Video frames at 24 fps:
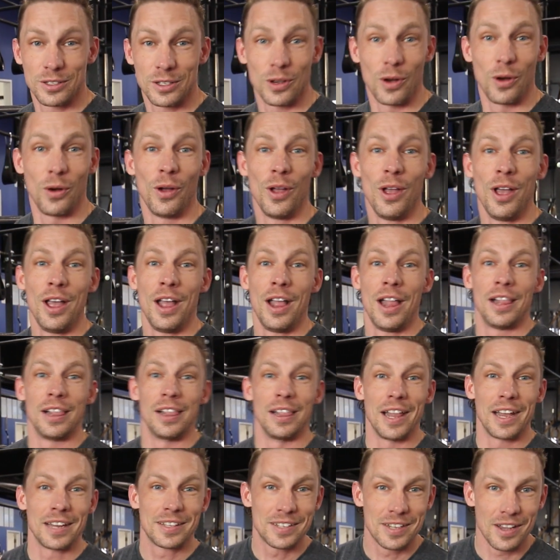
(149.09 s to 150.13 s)
So
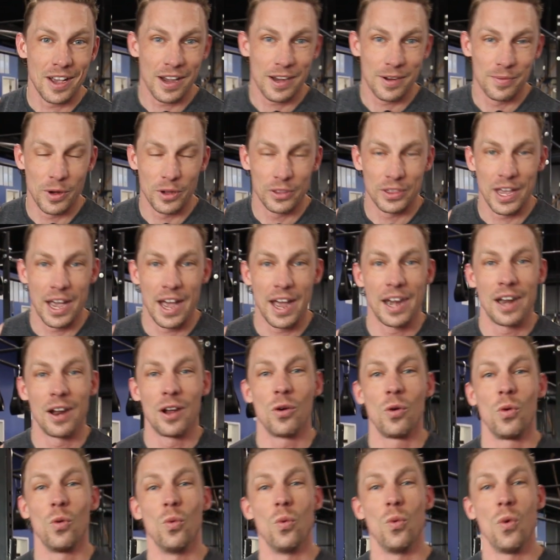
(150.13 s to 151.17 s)
let's talk about
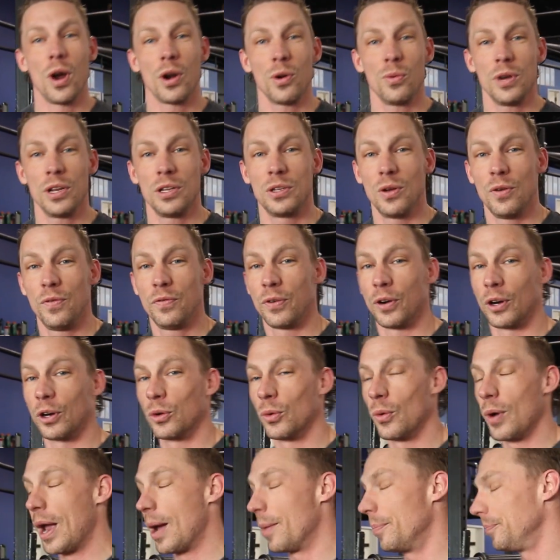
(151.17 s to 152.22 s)
that. What do we do for
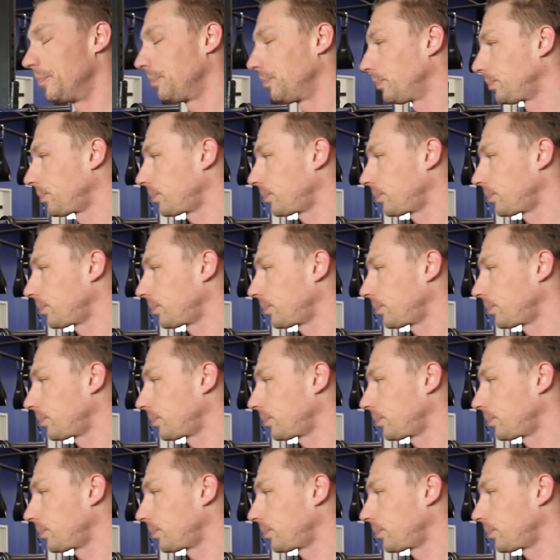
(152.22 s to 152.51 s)
grip?